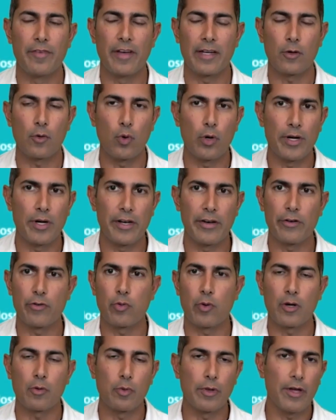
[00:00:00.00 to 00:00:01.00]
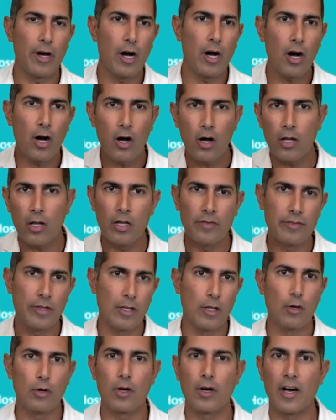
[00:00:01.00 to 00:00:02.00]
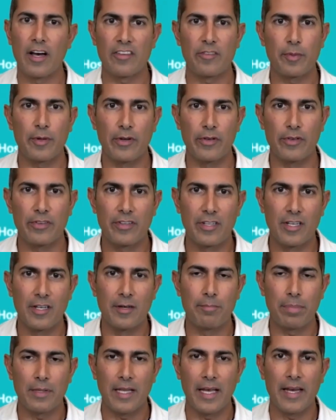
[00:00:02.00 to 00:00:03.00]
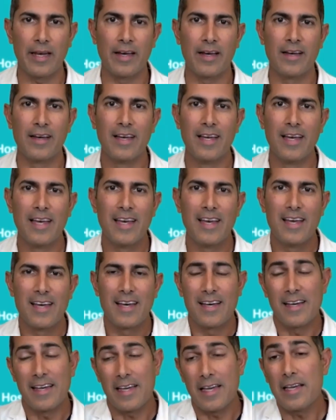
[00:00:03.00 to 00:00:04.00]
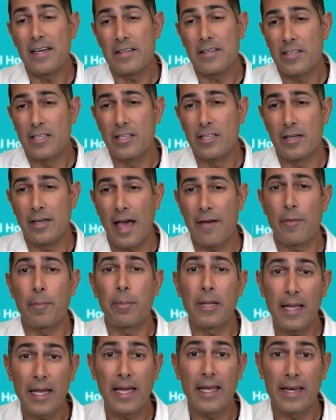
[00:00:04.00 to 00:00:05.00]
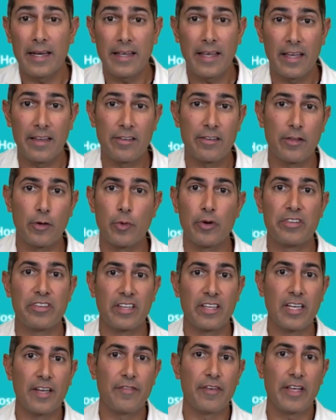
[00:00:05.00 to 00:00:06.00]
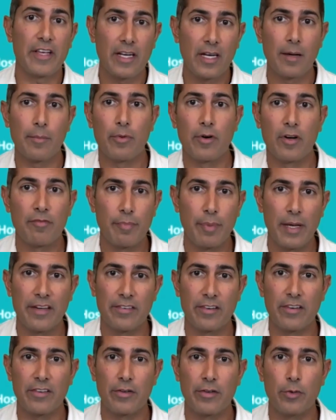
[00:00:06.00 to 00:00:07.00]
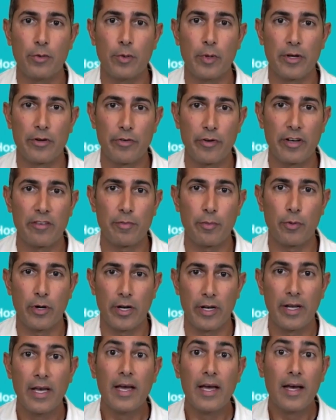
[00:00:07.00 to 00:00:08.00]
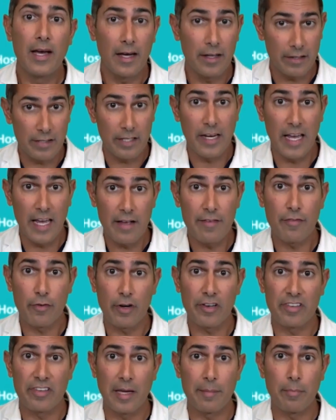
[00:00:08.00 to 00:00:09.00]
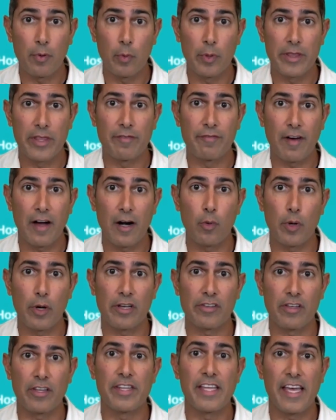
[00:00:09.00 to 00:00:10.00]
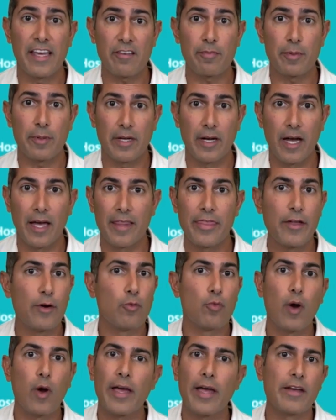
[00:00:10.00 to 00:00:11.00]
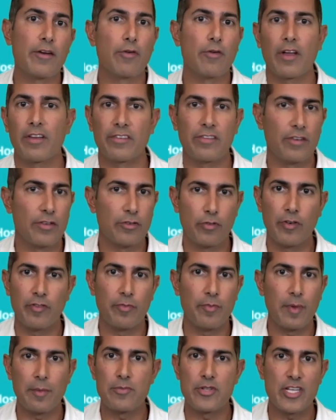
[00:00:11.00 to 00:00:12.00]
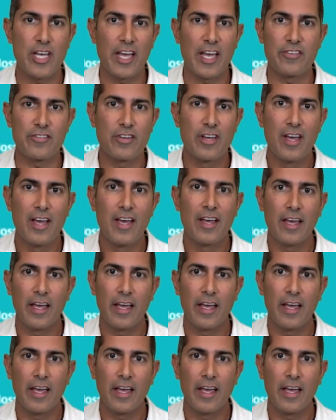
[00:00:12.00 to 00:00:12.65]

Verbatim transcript: the event coordinators worked with all of the local hospitals to plan a uh, to have a plan in case there were a significant number of patients who were transported. Uh, today, for example, with the fireworks on the Esplanade, they're right across the street from MGH.